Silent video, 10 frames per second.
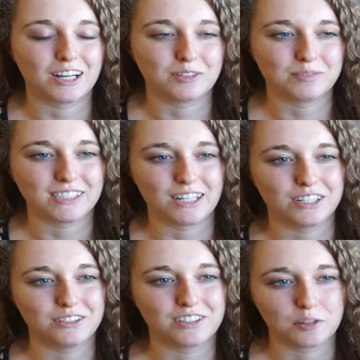um,
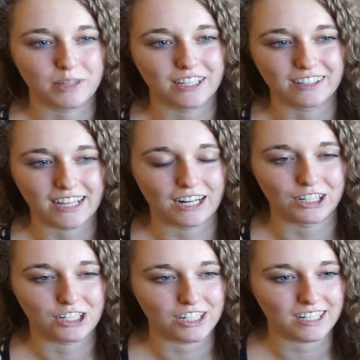send you some healing
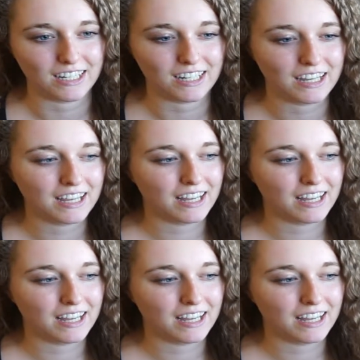energy.